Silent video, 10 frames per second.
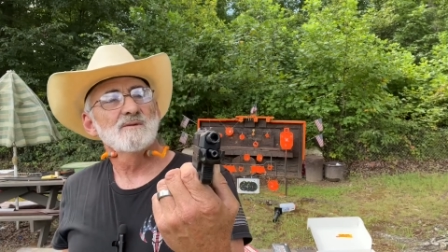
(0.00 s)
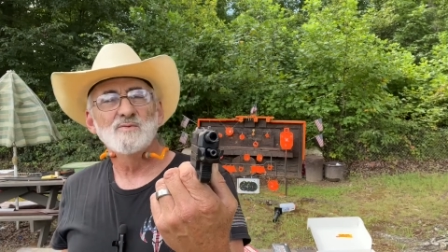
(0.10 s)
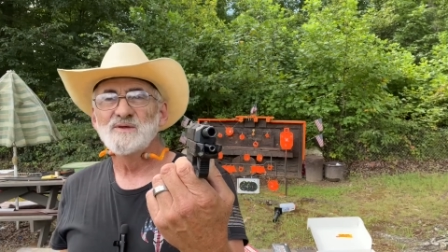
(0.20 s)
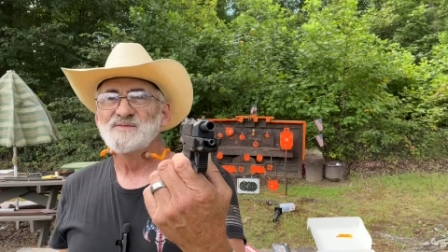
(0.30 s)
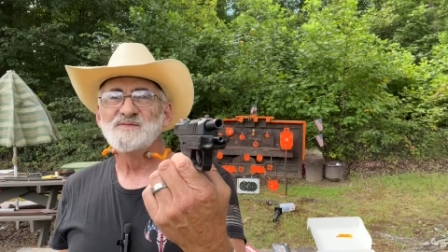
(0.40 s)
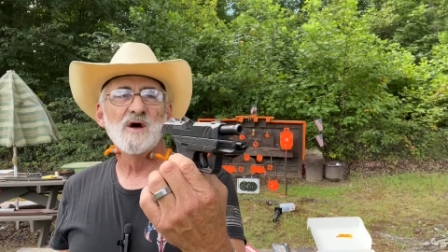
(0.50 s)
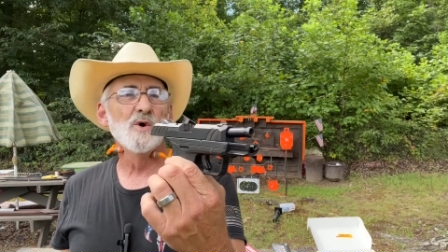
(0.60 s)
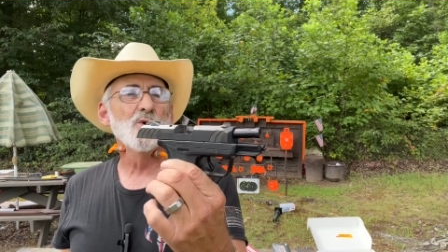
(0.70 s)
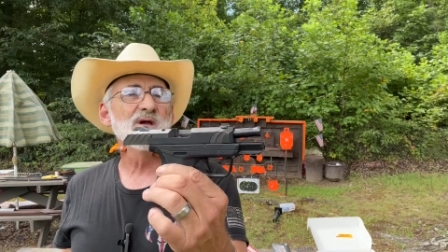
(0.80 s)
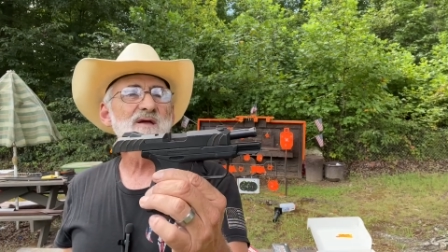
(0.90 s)
with
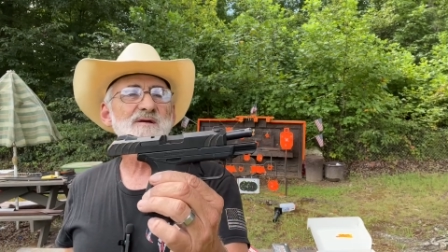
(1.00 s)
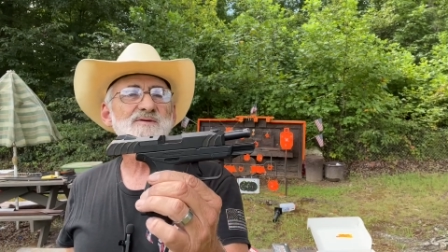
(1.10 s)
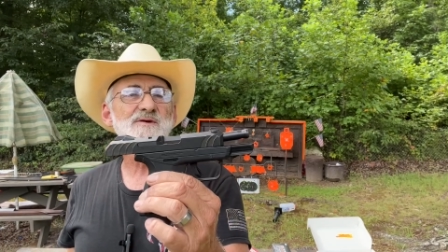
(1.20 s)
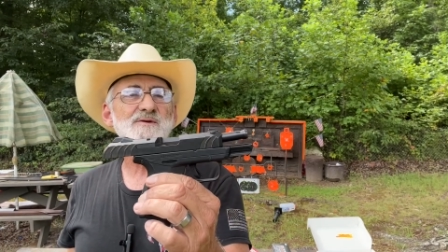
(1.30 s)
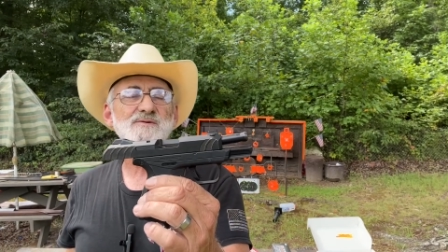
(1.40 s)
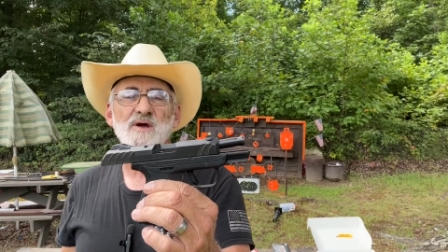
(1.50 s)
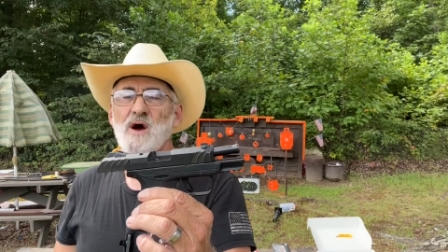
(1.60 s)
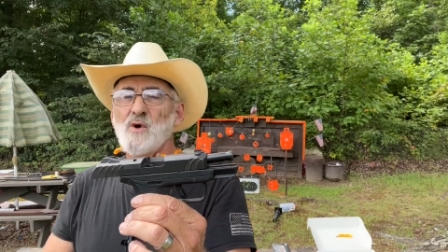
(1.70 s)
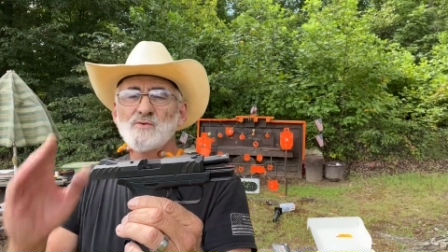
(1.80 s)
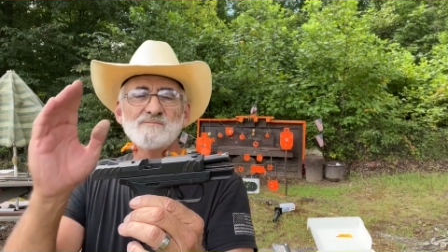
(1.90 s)
no issues,
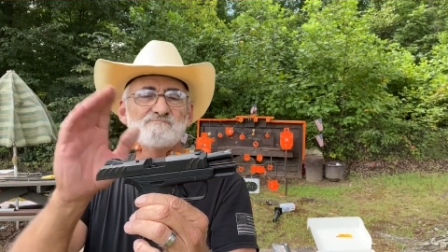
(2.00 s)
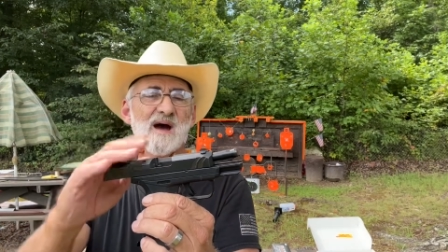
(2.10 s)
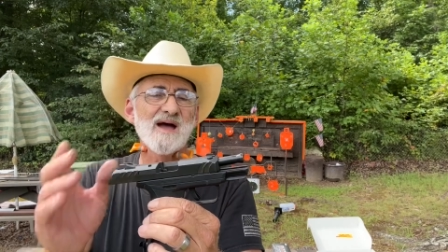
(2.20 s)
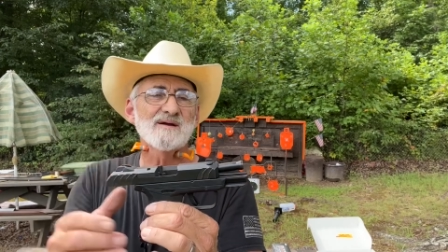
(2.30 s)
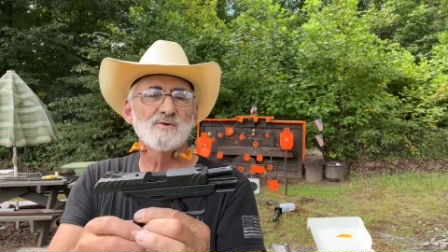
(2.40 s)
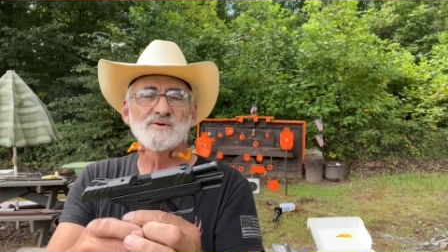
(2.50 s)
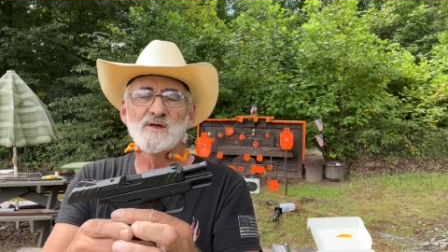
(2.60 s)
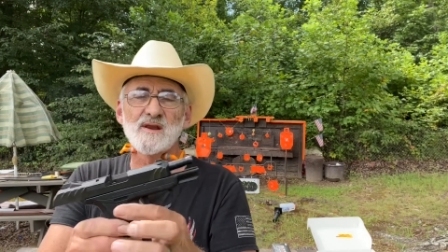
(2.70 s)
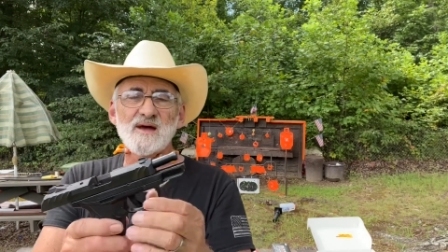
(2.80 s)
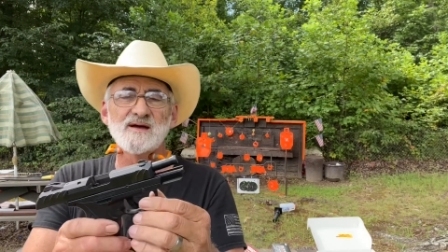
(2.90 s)
holding back on the
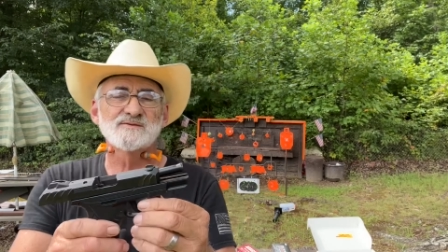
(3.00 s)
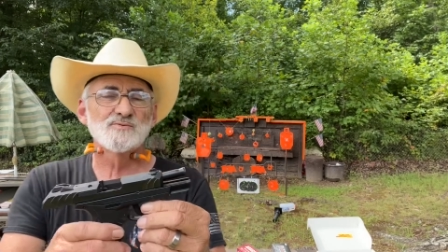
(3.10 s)
last